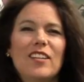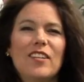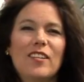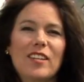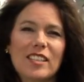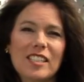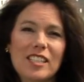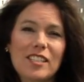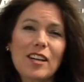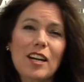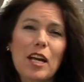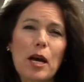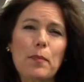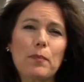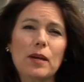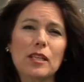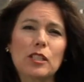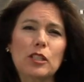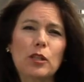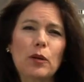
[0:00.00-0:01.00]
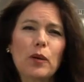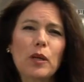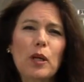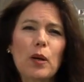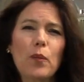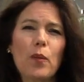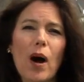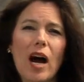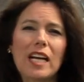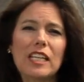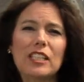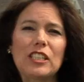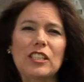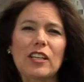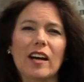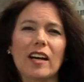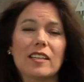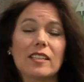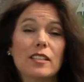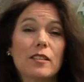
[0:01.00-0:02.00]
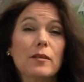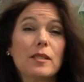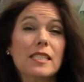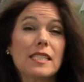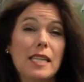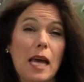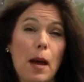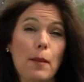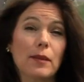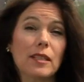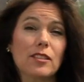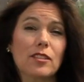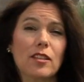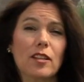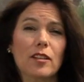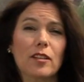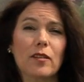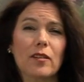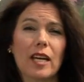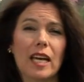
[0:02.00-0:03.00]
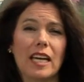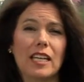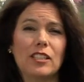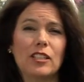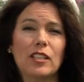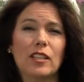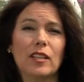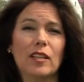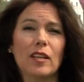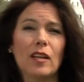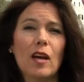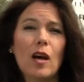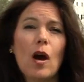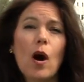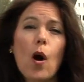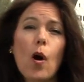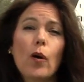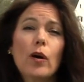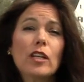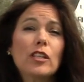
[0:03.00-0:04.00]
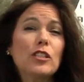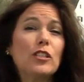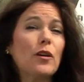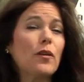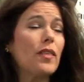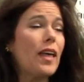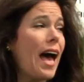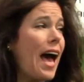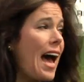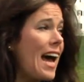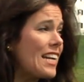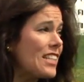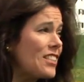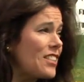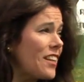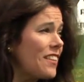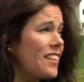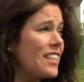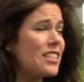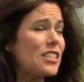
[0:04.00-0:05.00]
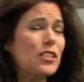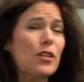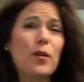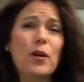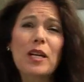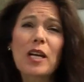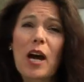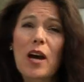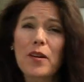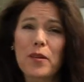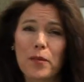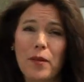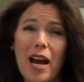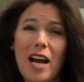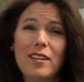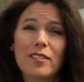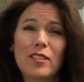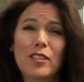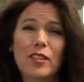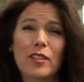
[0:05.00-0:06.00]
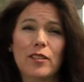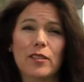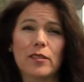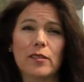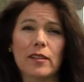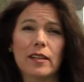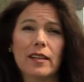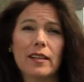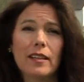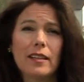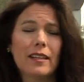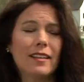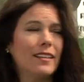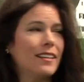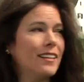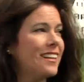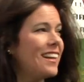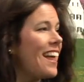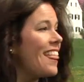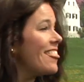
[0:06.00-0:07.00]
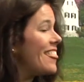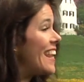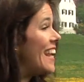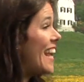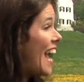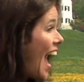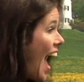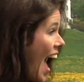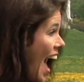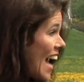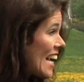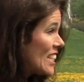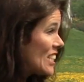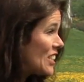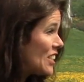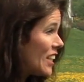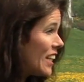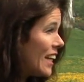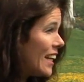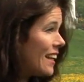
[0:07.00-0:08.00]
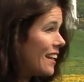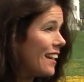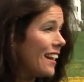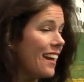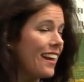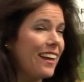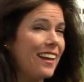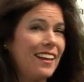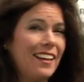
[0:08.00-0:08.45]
You could start out by showing a wide shot to establish the location, or to show the action that's going on around you. The action!